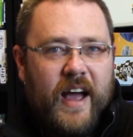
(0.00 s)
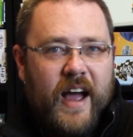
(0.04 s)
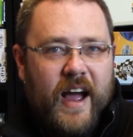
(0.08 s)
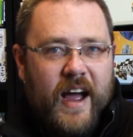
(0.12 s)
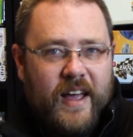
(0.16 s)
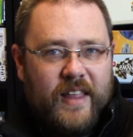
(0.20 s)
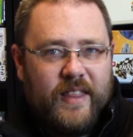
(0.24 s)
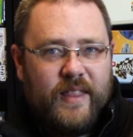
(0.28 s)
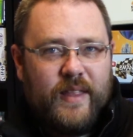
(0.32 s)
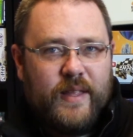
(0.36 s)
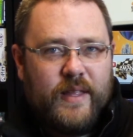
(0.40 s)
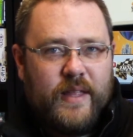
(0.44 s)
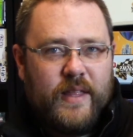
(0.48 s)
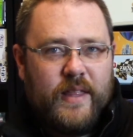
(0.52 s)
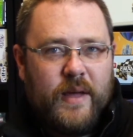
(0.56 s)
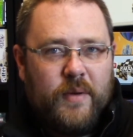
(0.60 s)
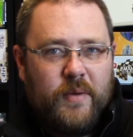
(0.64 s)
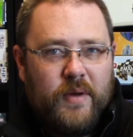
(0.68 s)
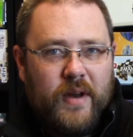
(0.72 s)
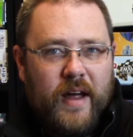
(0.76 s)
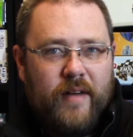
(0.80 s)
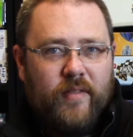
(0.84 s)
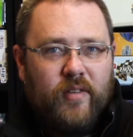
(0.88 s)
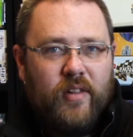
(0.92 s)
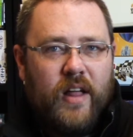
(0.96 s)
I think that they
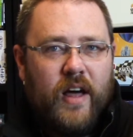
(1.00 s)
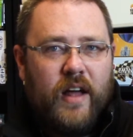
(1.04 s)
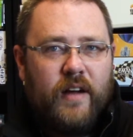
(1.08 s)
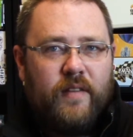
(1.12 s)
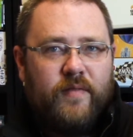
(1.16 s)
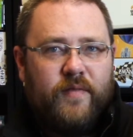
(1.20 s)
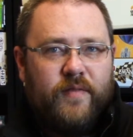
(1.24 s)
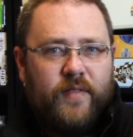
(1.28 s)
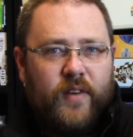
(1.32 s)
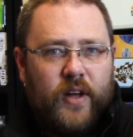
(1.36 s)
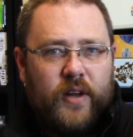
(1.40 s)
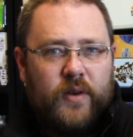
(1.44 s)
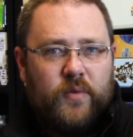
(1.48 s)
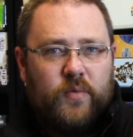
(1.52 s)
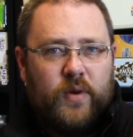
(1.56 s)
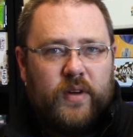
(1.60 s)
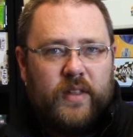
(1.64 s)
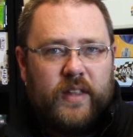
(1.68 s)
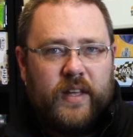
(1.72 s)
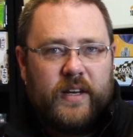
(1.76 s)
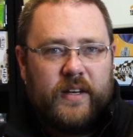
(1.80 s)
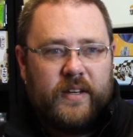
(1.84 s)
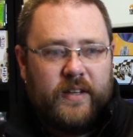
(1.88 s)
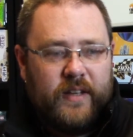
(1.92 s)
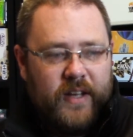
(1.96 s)
would have a lot of fun
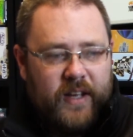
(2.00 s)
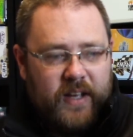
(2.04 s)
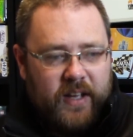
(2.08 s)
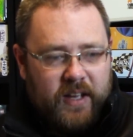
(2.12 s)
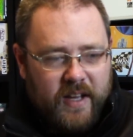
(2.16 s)
with it,